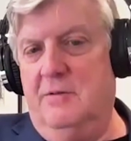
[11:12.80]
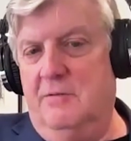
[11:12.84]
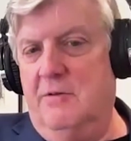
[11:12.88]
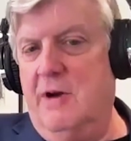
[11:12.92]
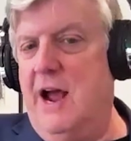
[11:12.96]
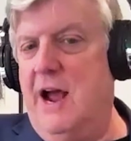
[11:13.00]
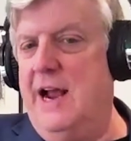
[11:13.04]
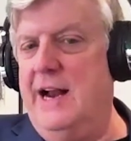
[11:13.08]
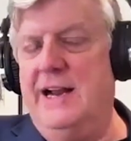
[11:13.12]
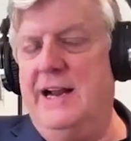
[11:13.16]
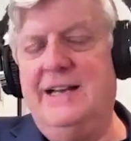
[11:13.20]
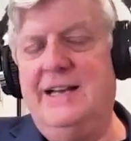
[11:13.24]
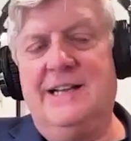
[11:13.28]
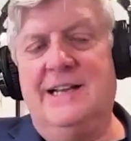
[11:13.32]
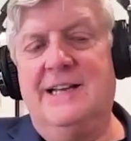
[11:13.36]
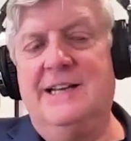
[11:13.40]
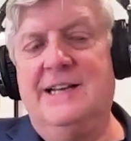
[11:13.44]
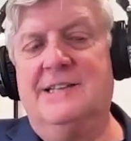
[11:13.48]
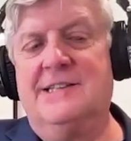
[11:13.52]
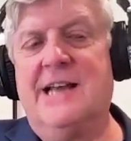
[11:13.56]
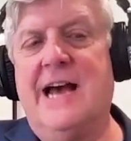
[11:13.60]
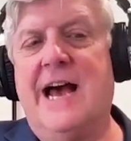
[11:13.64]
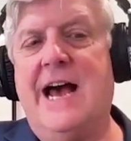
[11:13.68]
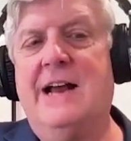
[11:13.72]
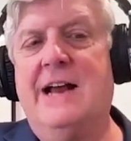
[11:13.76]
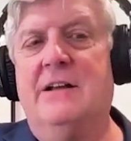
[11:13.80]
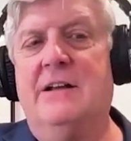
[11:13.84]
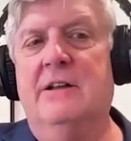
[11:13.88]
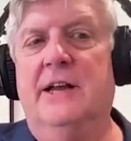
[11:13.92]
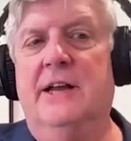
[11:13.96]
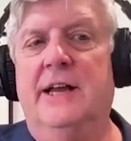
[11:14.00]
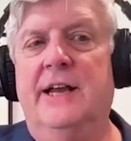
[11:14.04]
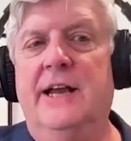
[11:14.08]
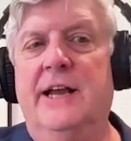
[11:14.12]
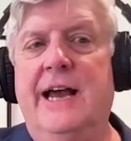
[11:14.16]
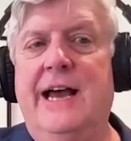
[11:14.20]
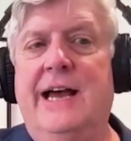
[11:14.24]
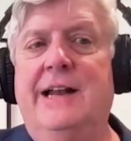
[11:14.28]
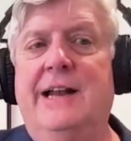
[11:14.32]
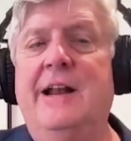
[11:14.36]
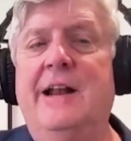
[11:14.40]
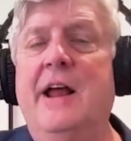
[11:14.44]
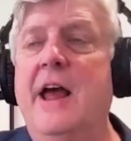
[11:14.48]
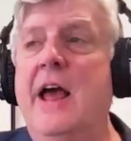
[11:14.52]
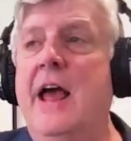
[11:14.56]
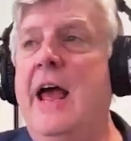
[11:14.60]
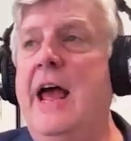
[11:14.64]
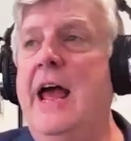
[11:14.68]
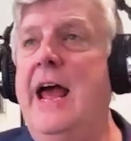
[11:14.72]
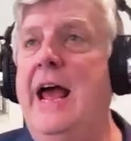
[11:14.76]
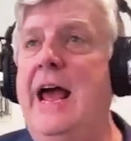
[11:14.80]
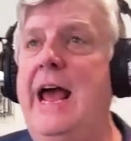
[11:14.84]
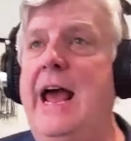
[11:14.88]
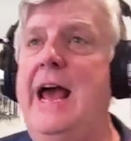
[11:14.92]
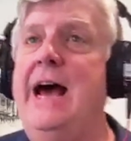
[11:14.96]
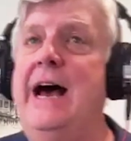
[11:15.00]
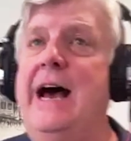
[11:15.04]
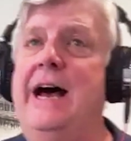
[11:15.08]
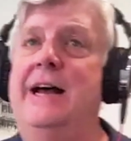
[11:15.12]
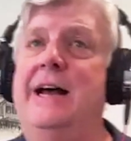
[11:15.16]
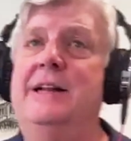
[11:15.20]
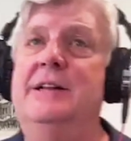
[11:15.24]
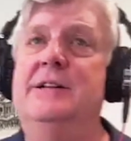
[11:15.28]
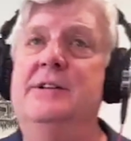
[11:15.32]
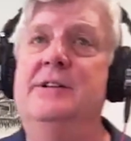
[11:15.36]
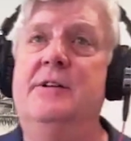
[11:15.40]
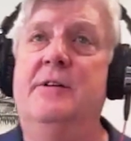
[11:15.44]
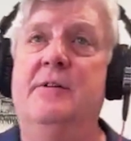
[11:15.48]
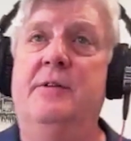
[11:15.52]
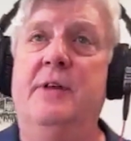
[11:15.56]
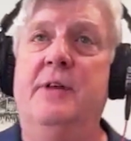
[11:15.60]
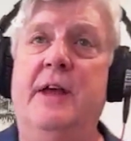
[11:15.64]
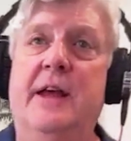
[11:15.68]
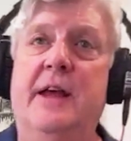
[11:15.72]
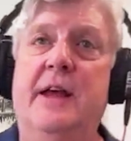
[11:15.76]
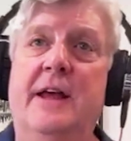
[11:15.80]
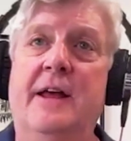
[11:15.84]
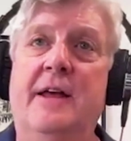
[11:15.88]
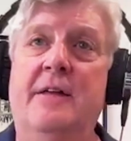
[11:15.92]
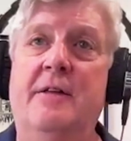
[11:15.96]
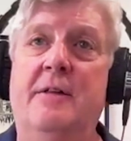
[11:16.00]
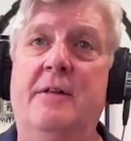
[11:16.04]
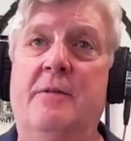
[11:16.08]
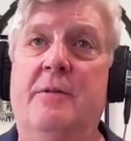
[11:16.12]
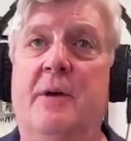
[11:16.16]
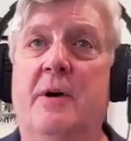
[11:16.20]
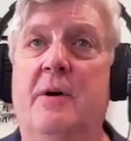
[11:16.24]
Right. Exactly. And the